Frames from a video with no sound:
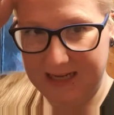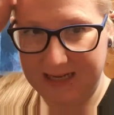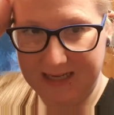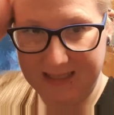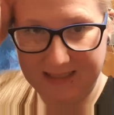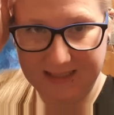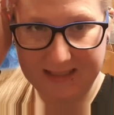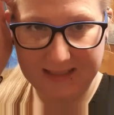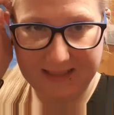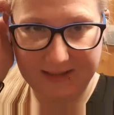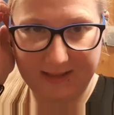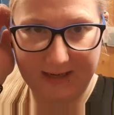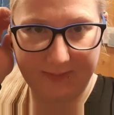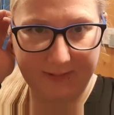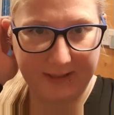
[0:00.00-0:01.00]
and so
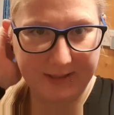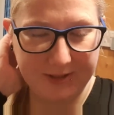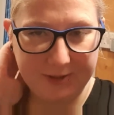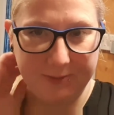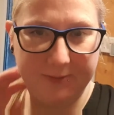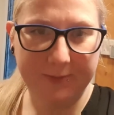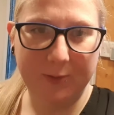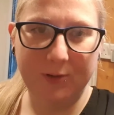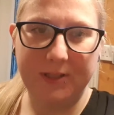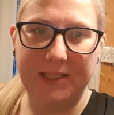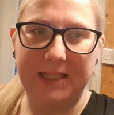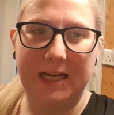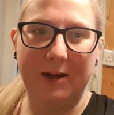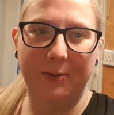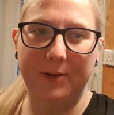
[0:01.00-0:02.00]
now I do
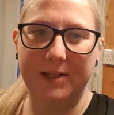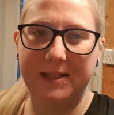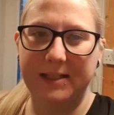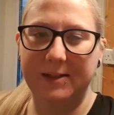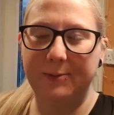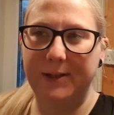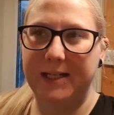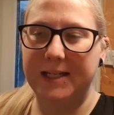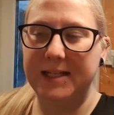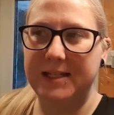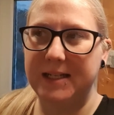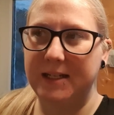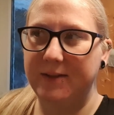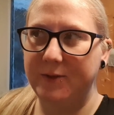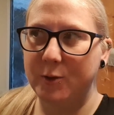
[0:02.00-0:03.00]
40 hours in a week
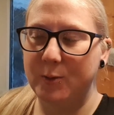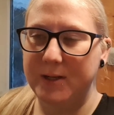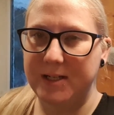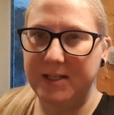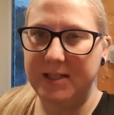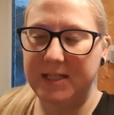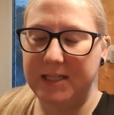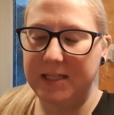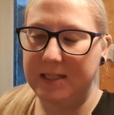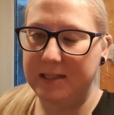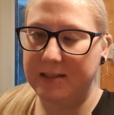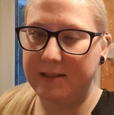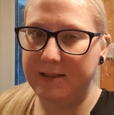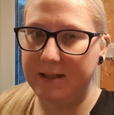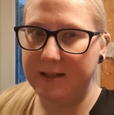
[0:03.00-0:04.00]
instead of
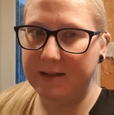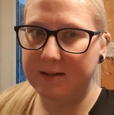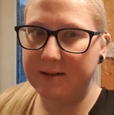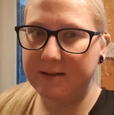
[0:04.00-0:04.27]
26